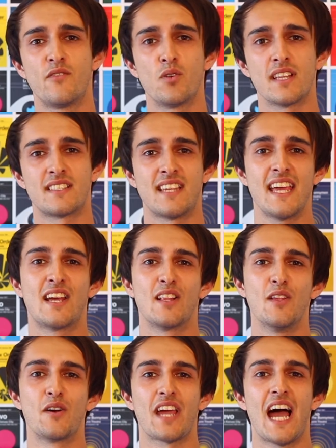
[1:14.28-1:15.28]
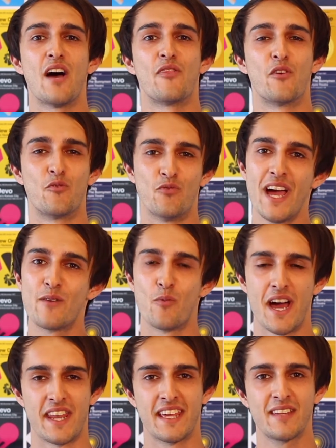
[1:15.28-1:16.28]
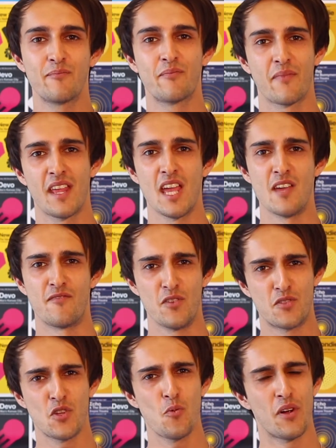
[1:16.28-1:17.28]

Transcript: of all, let's take a look at the Red Wedding. If you do